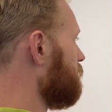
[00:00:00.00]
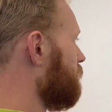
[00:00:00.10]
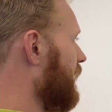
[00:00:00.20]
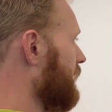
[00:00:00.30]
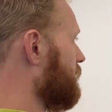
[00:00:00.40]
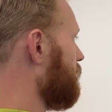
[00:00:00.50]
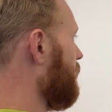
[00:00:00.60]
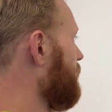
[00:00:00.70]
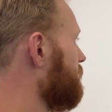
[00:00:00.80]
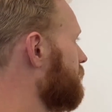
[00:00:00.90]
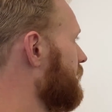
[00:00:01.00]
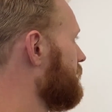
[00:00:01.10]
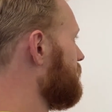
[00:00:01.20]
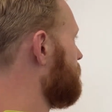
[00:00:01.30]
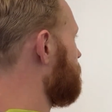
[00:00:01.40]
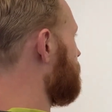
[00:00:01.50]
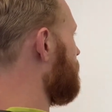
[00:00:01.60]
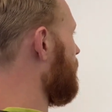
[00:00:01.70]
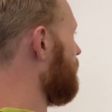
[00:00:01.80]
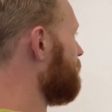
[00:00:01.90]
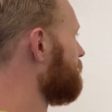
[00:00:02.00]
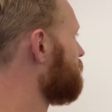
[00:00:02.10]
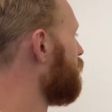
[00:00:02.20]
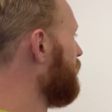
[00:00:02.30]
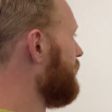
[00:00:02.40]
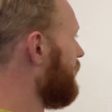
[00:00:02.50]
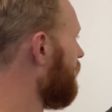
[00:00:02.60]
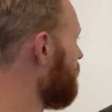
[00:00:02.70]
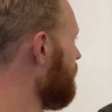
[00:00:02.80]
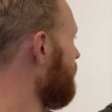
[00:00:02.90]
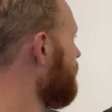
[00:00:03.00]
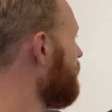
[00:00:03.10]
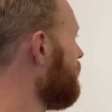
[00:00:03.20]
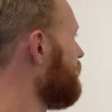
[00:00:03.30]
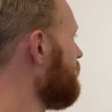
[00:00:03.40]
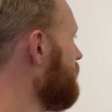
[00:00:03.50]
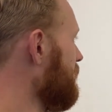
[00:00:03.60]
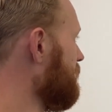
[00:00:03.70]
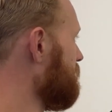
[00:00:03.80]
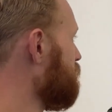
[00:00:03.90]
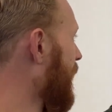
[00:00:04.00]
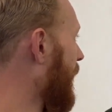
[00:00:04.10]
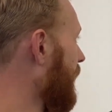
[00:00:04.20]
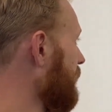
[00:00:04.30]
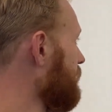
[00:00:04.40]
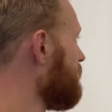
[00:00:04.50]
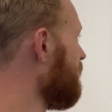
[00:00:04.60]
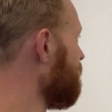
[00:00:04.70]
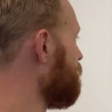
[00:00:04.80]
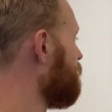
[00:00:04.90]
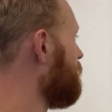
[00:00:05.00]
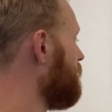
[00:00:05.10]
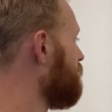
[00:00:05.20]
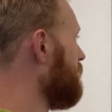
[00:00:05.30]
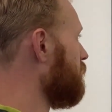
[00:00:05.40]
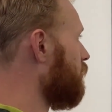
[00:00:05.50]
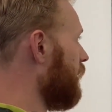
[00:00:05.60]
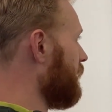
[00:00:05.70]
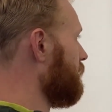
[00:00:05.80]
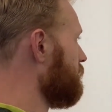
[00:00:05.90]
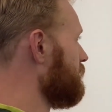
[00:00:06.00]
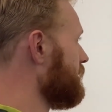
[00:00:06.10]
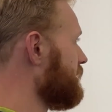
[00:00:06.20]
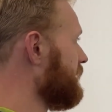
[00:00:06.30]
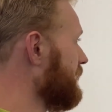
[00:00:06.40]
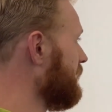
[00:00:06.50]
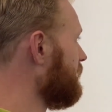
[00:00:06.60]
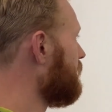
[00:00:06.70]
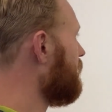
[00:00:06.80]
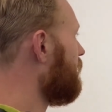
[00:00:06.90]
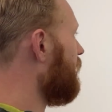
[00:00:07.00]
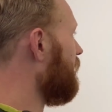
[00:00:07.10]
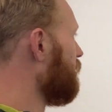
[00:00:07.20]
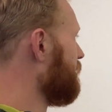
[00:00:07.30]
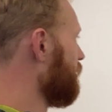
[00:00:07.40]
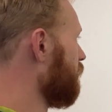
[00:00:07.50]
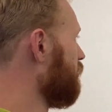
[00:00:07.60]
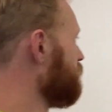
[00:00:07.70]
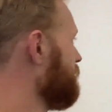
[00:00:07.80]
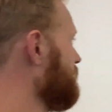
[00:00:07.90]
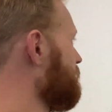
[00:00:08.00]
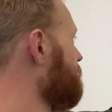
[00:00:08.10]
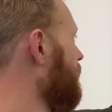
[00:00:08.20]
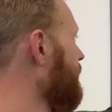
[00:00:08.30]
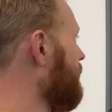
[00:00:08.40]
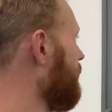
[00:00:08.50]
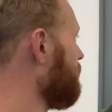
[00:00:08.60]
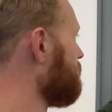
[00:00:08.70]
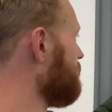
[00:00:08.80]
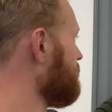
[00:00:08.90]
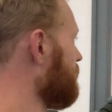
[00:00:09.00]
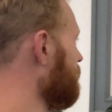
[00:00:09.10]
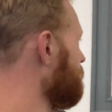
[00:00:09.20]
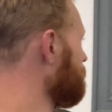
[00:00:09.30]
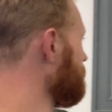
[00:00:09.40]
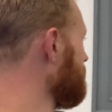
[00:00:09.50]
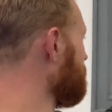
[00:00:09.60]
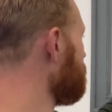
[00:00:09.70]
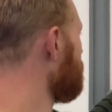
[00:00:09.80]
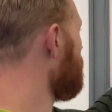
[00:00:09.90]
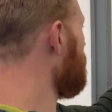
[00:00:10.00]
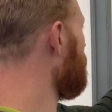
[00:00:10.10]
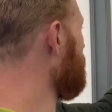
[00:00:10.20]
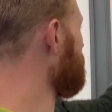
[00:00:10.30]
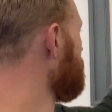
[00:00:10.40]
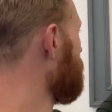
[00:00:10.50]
My Ukrainian friends have pointed out that these bags of people walking through the city with their groceries is very characteristic of Lviv in this